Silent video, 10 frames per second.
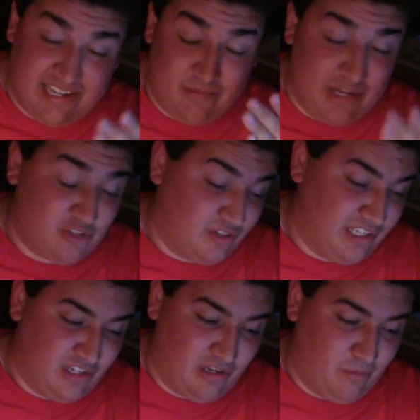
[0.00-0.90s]
and Rachel Lee
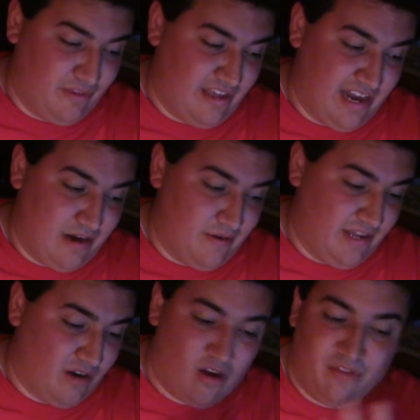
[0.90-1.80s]
Cook were there
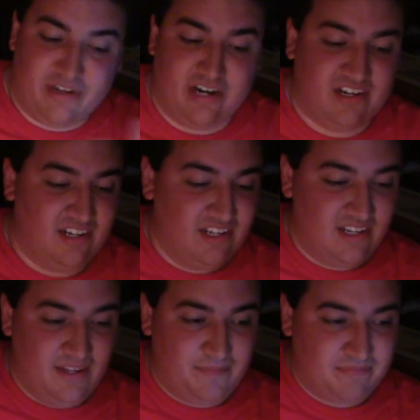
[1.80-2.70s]
in all their
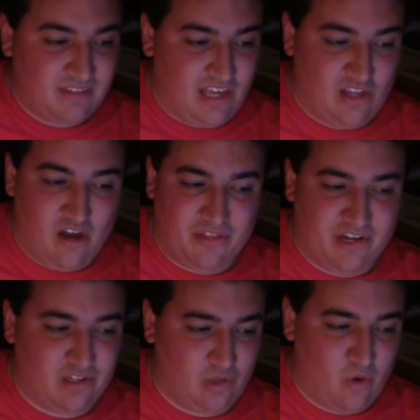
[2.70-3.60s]

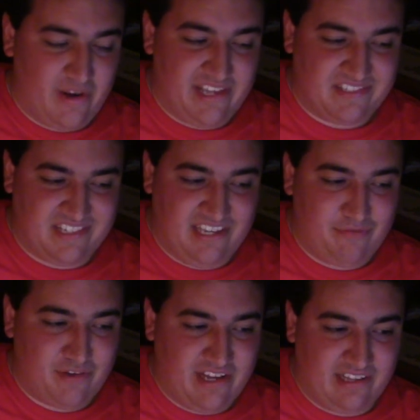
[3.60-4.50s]
glory as
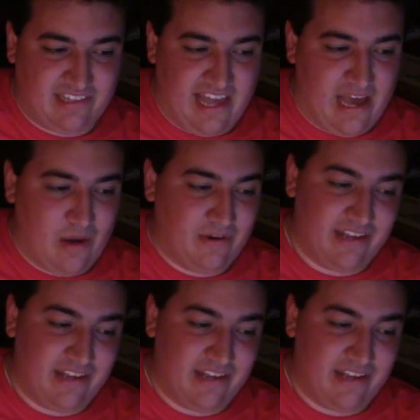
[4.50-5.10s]
Tifa and Cloud.